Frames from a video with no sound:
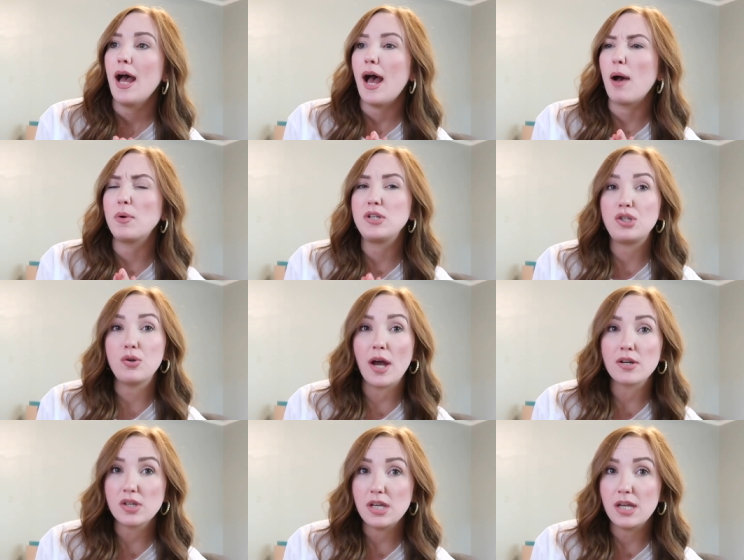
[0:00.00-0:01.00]
Uh, we do
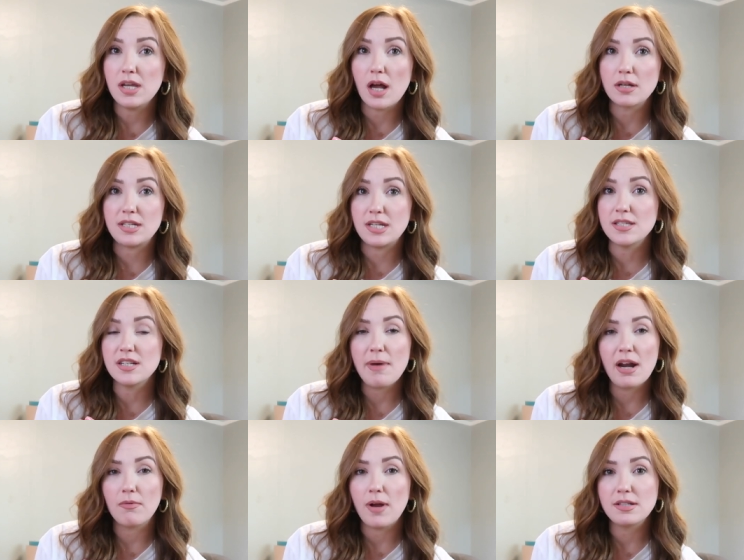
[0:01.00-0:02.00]
actually eat a decent
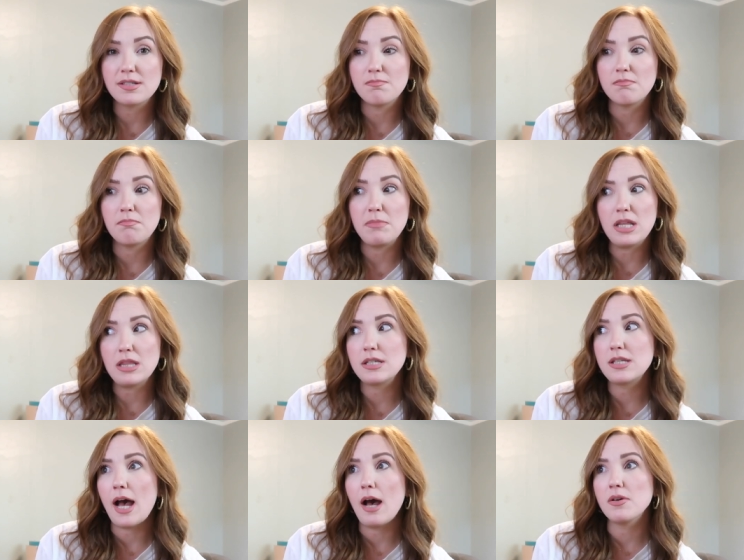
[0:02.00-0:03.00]
amount of red meat in
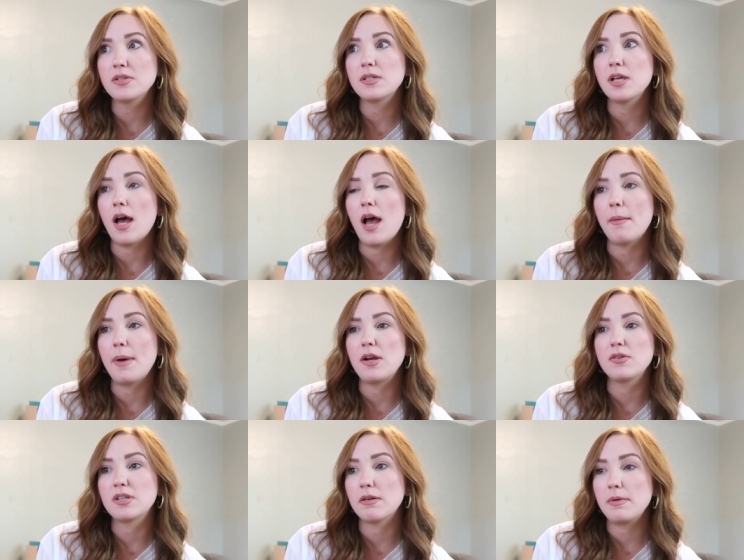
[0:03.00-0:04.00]
this house. Um, I
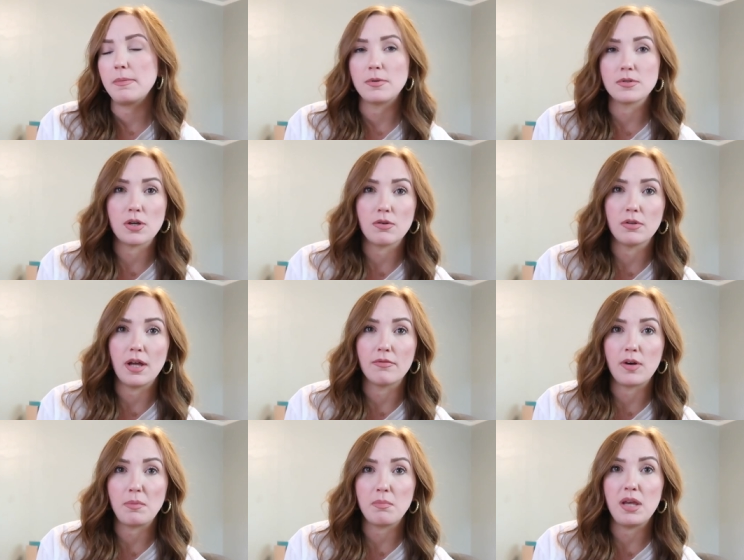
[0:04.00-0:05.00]
know some people don't love
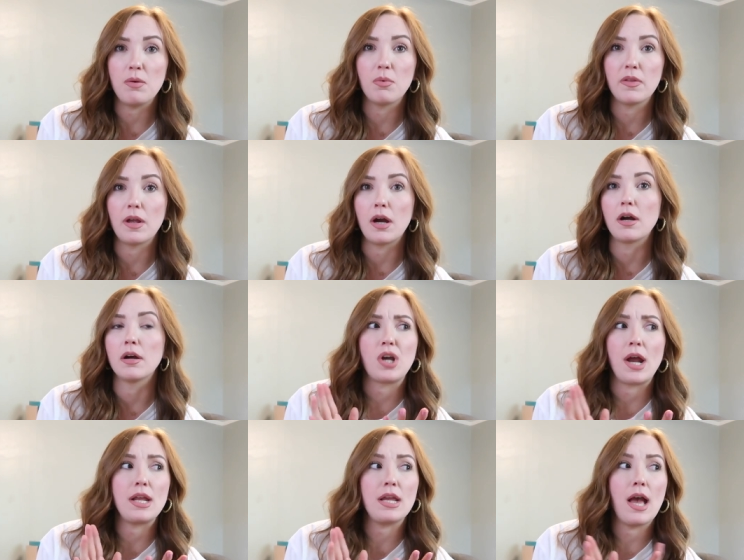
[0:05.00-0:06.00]
red meat when they're
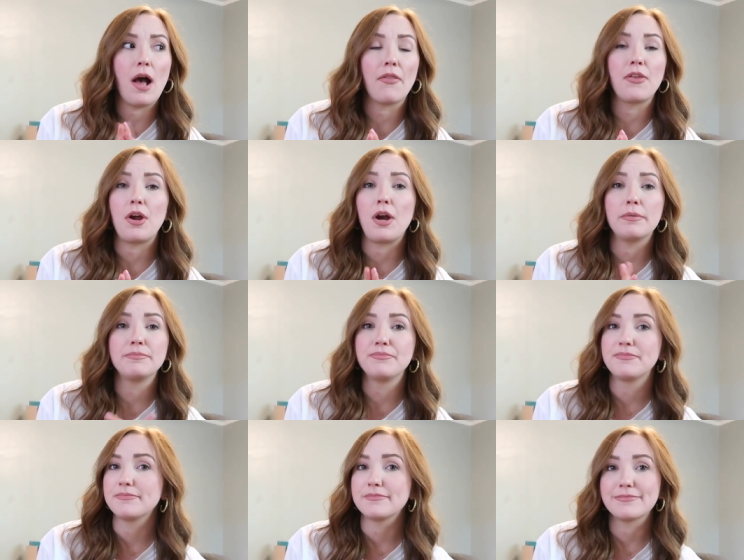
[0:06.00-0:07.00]
trying to eat healthier.
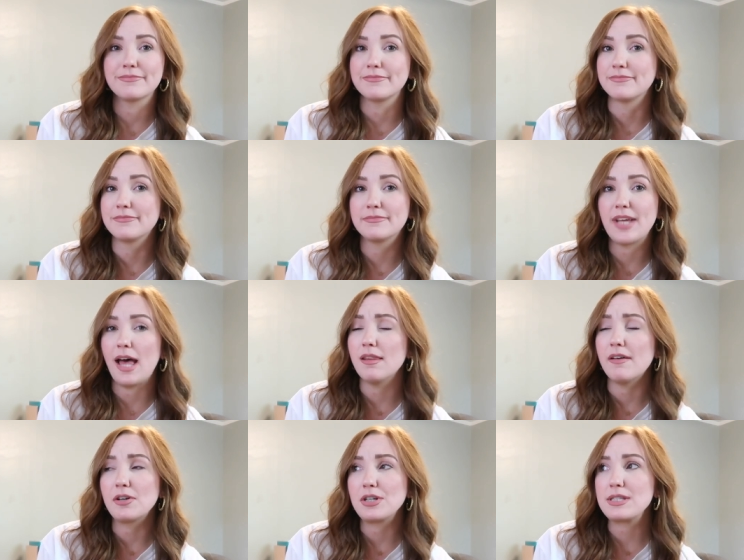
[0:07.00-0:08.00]
Mm I
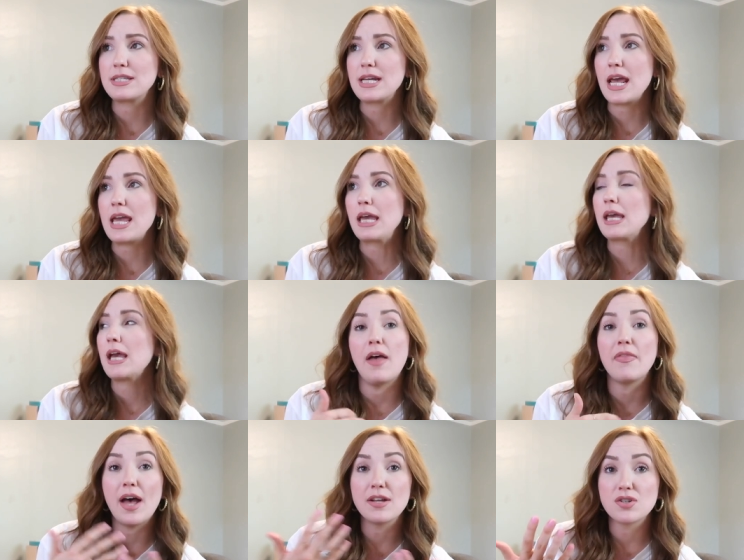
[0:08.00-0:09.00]
love a good steak.
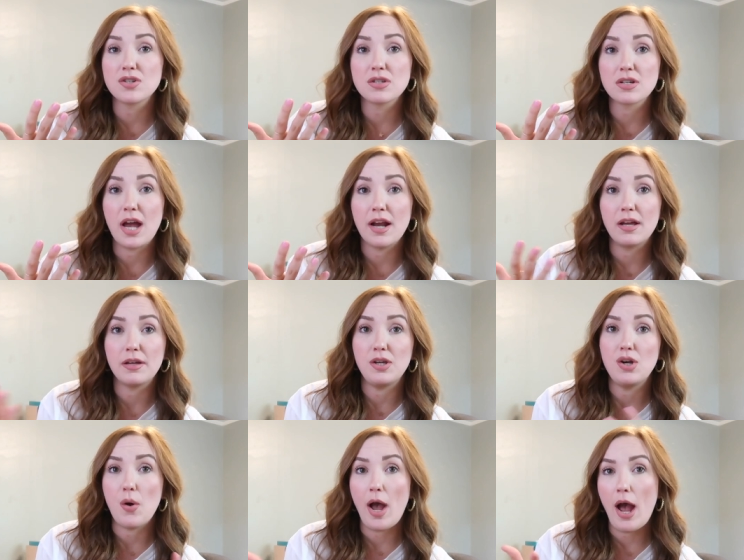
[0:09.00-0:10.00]
And that's just kind of,
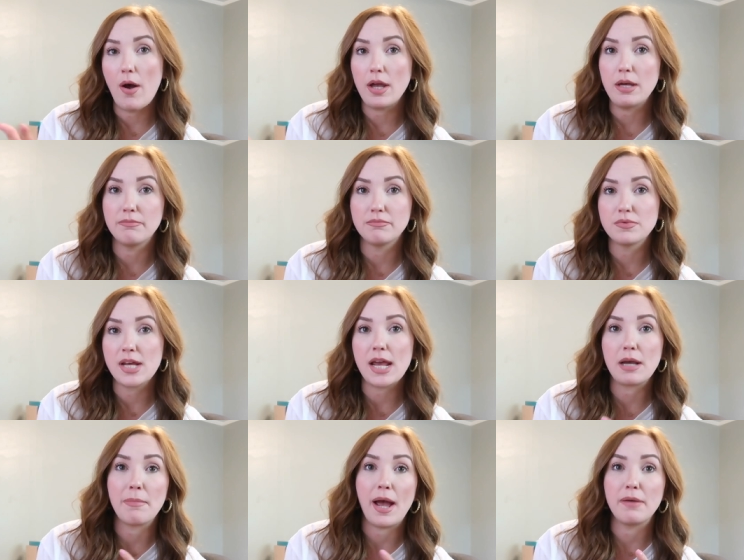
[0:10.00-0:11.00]
you know, how I
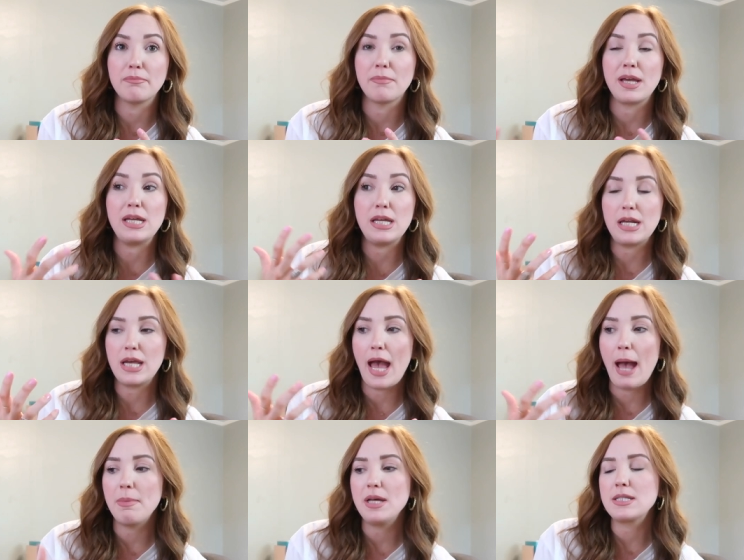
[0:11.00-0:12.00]
take my, my eating
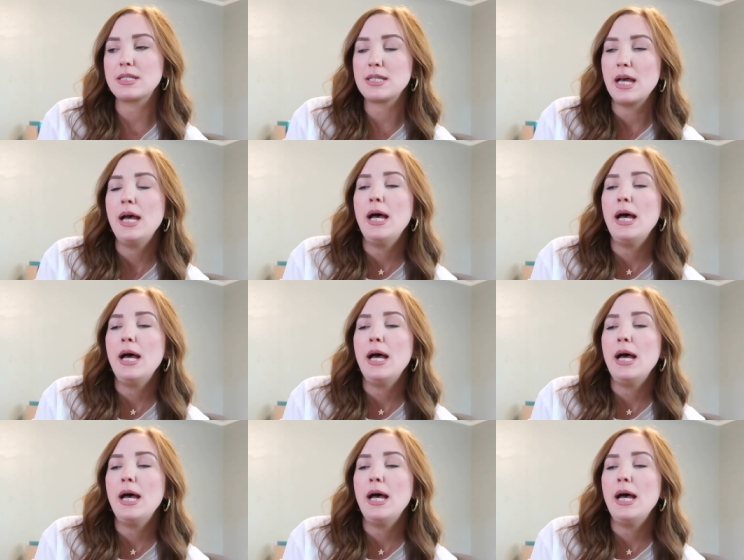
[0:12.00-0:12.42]
habits.